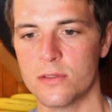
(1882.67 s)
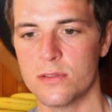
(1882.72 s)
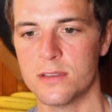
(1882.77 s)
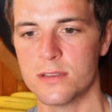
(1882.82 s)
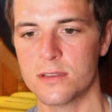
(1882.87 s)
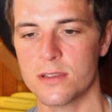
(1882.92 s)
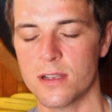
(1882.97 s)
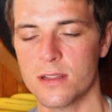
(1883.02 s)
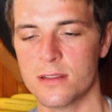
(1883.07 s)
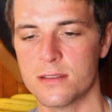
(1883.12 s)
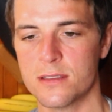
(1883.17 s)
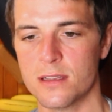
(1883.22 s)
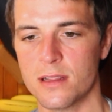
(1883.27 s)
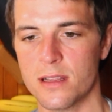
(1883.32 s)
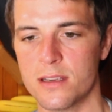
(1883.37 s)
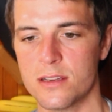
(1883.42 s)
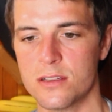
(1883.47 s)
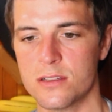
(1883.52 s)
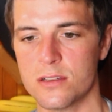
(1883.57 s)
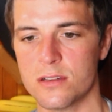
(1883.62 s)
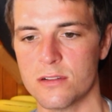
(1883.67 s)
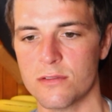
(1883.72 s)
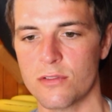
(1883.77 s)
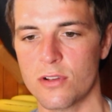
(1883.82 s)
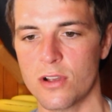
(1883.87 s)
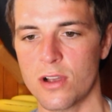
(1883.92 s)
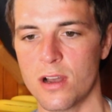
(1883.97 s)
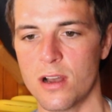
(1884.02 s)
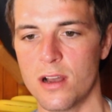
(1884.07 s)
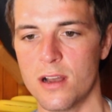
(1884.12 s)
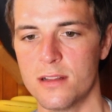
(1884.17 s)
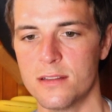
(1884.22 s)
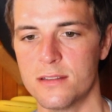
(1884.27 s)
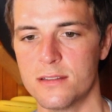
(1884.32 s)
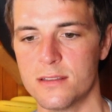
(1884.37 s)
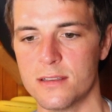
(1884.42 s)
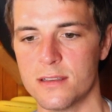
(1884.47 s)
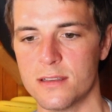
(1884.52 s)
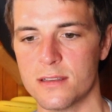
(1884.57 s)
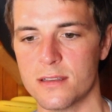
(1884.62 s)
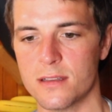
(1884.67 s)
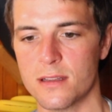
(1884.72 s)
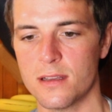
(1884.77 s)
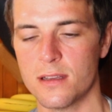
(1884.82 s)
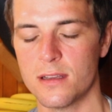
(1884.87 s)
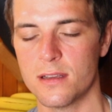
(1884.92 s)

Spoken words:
this constellation of constant